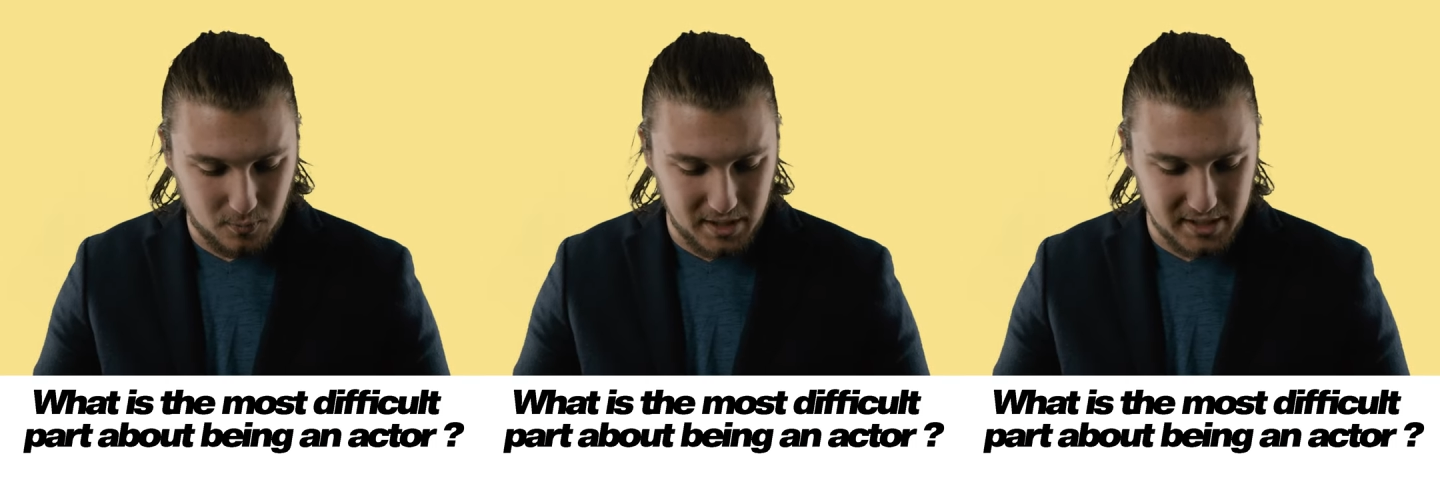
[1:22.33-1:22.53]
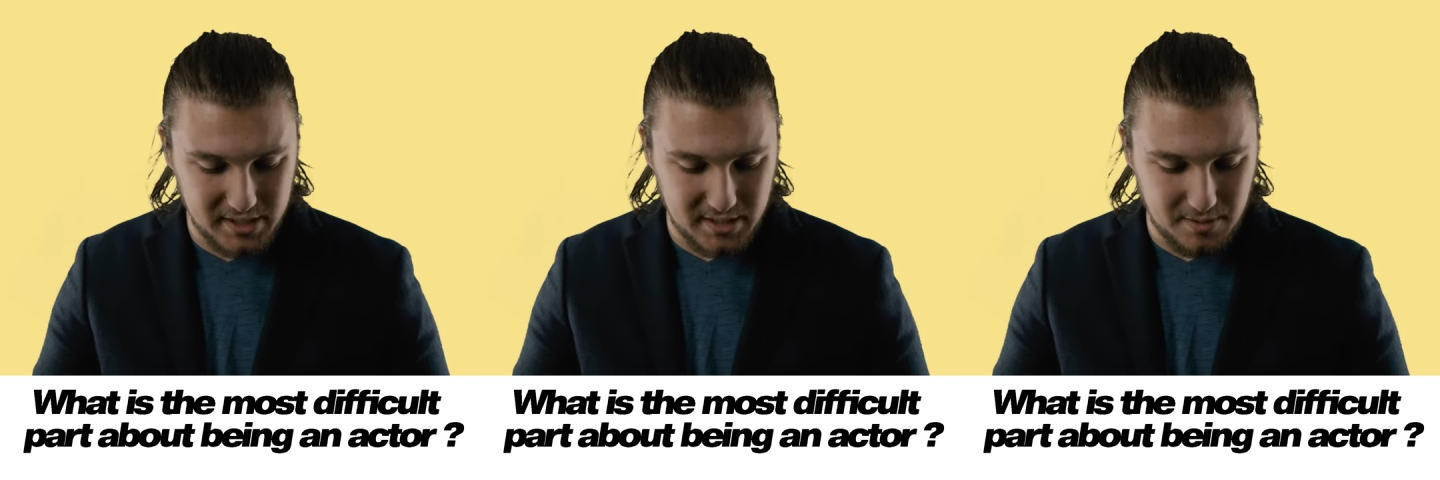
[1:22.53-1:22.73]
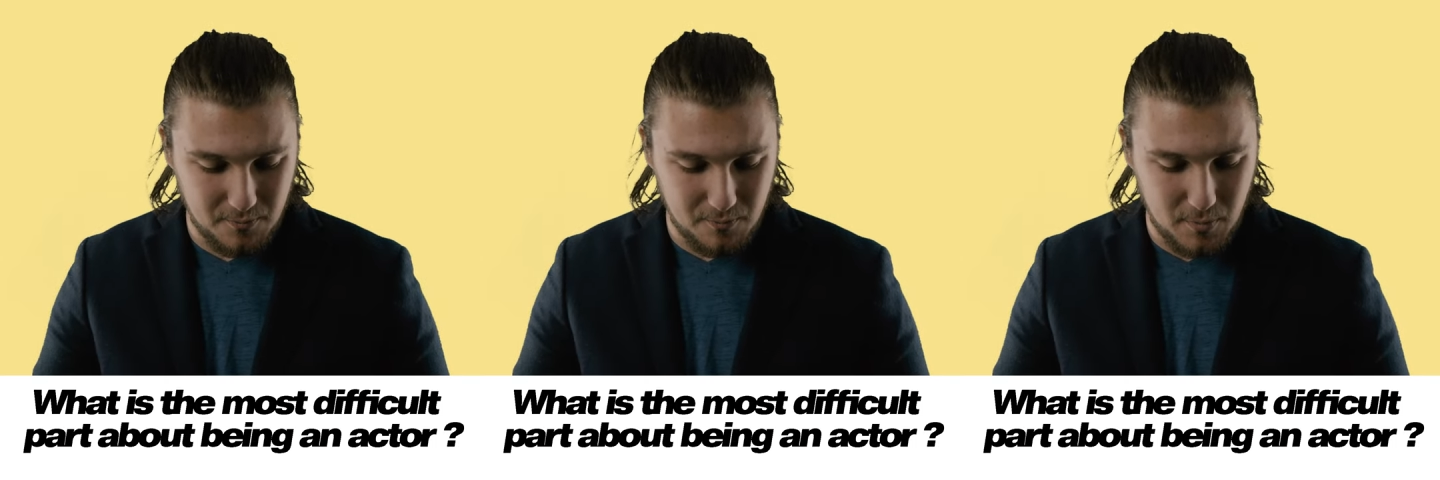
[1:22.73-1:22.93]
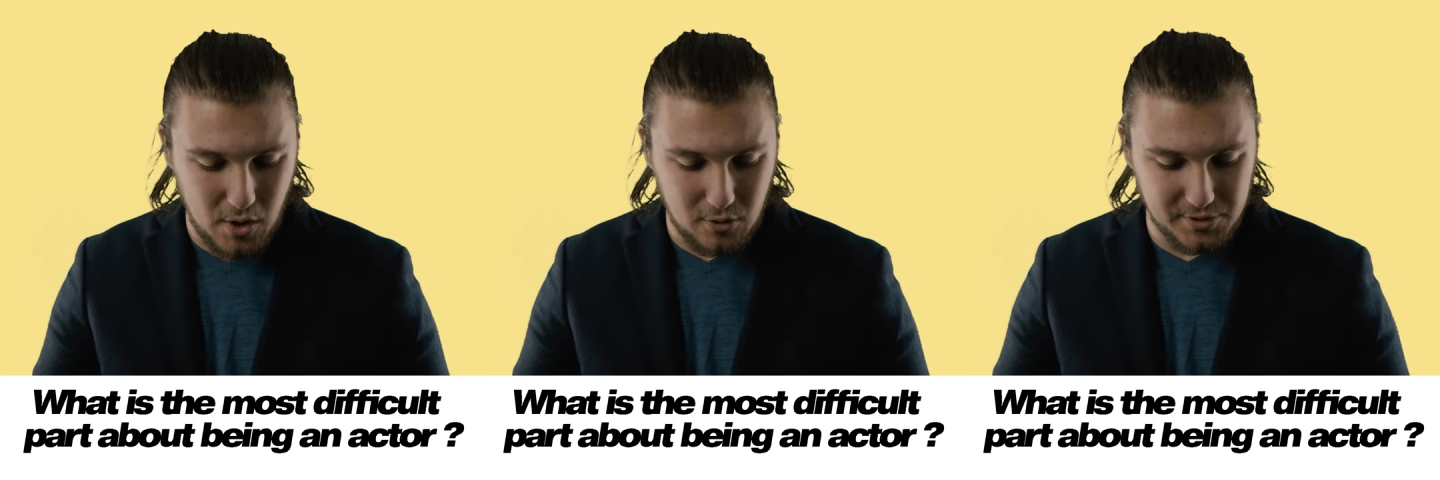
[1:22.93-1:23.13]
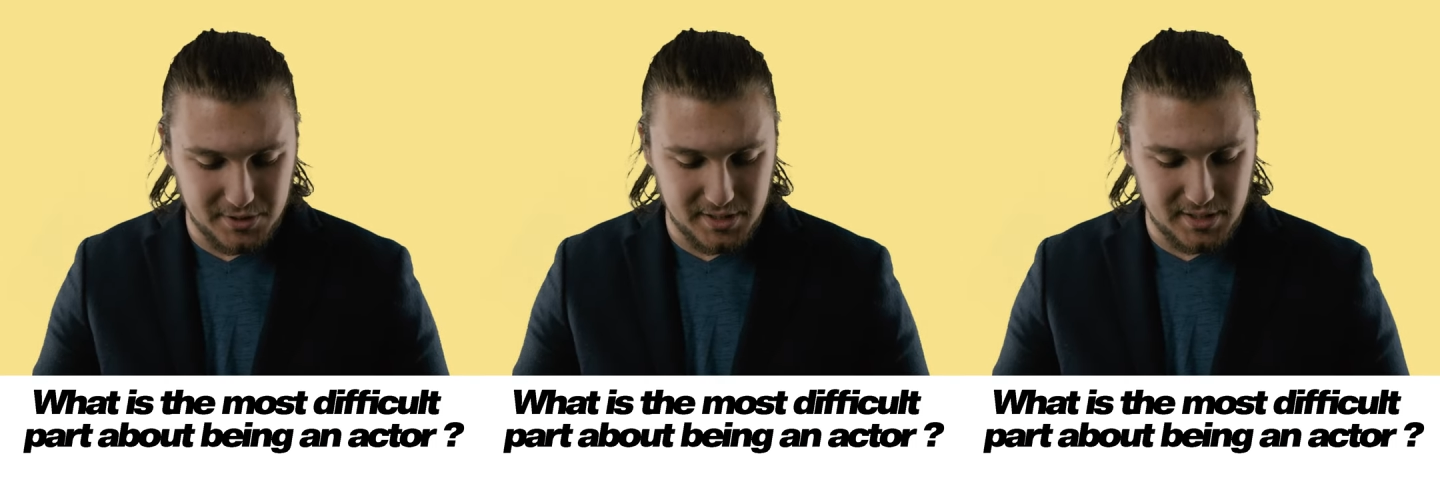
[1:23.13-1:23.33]
what is the
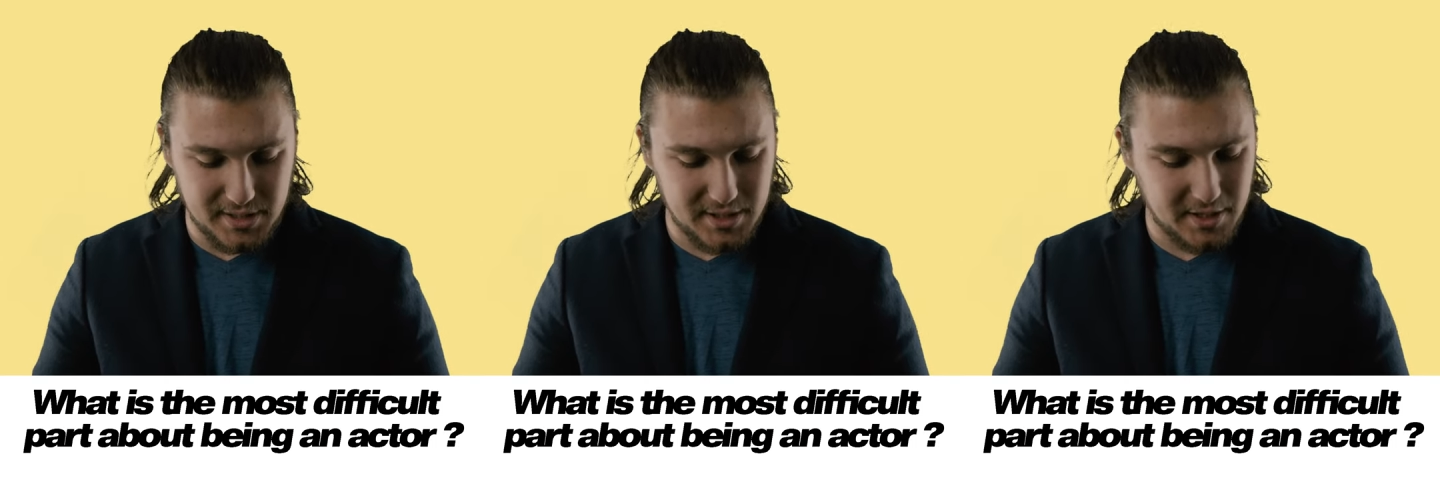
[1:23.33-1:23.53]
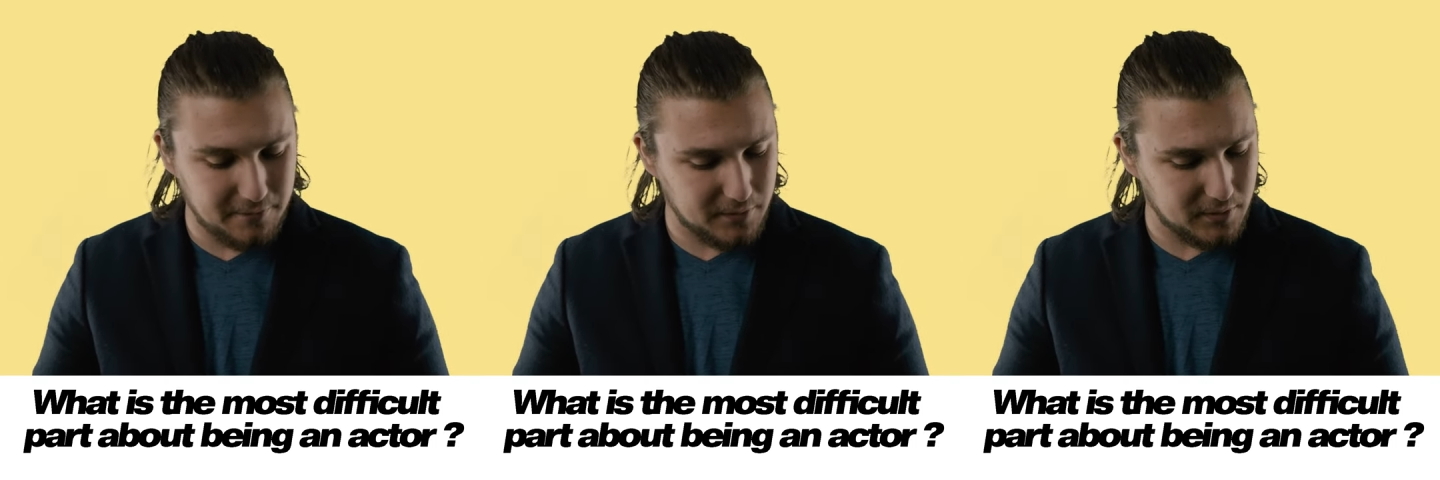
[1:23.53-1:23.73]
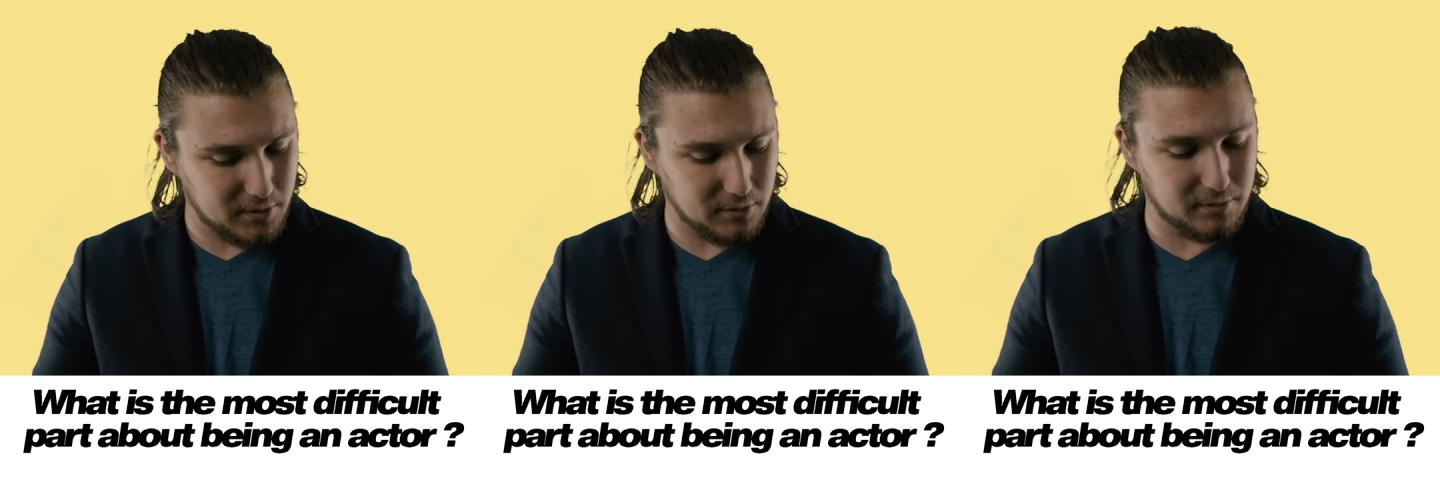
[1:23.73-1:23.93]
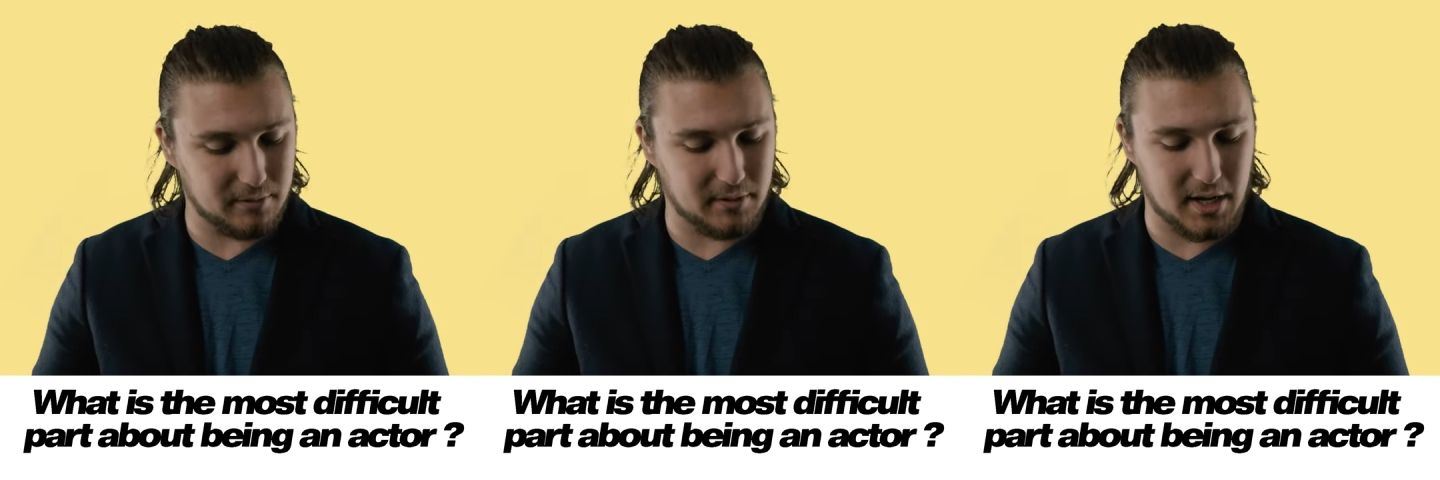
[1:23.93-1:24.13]
most difficult